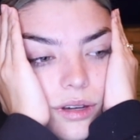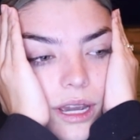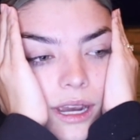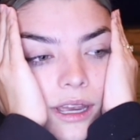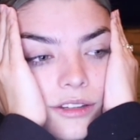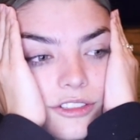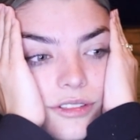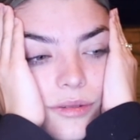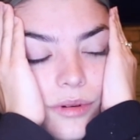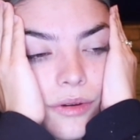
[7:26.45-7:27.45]
I, I just
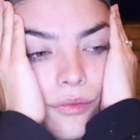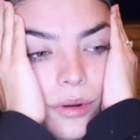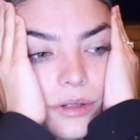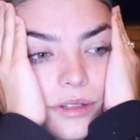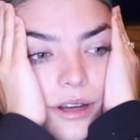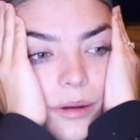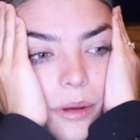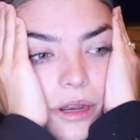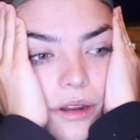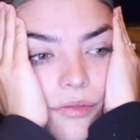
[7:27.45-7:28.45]
don't even want to talk
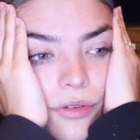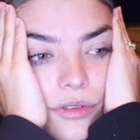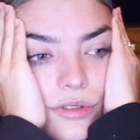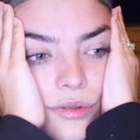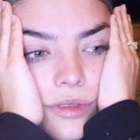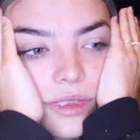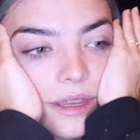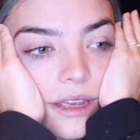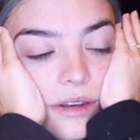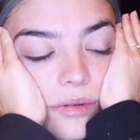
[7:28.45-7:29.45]
about it. I feel so
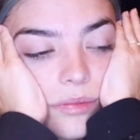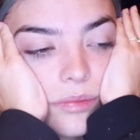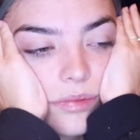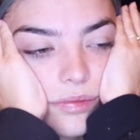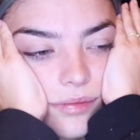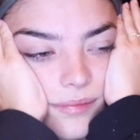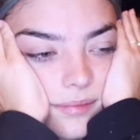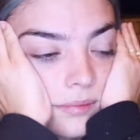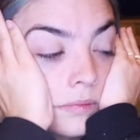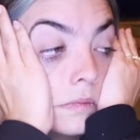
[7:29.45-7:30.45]
like I don't.
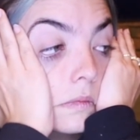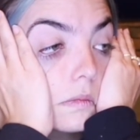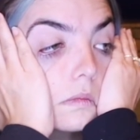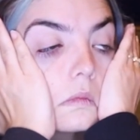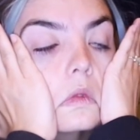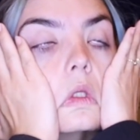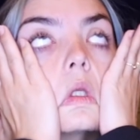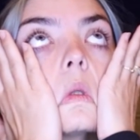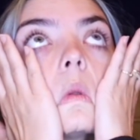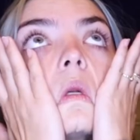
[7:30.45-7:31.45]

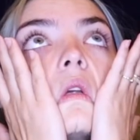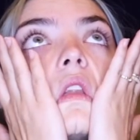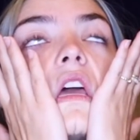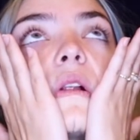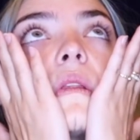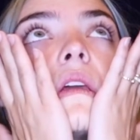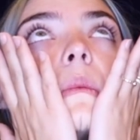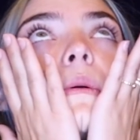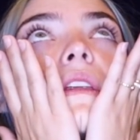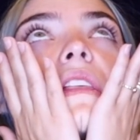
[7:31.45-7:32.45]
I don't want to. I don't
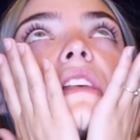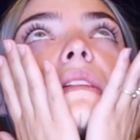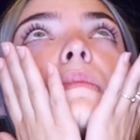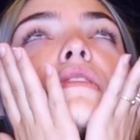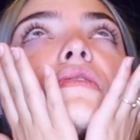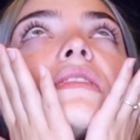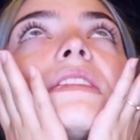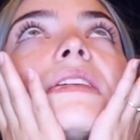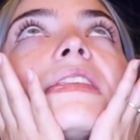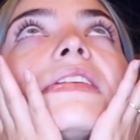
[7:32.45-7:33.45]
like putting these emotions
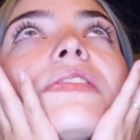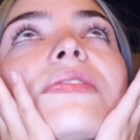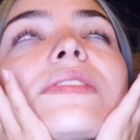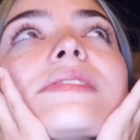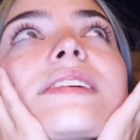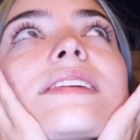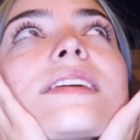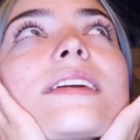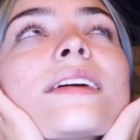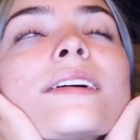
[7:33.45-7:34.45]
out there. It feels
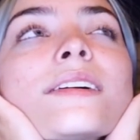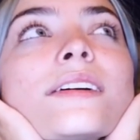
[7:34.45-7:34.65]
icky.